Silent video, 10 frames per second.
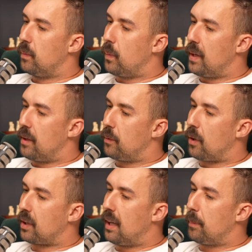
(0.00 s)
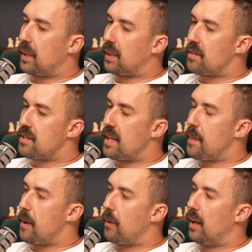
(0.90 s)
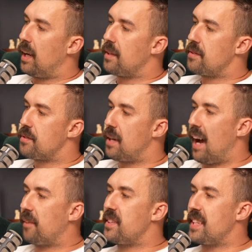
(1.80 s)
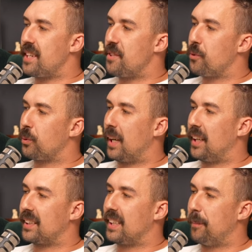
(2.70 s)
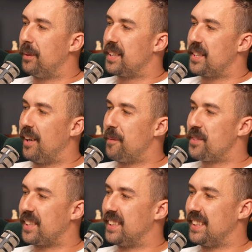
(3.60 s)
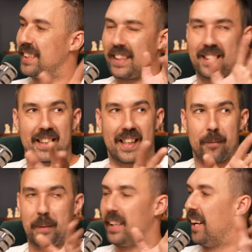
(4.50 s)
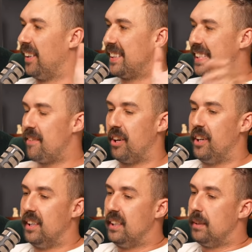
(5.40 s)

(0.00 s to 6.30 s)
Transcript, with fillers: when I rock up, I could see in their eyes, after the initial kind of couple of times, because then they, they get a bit like, oh, it's mm. Sevo.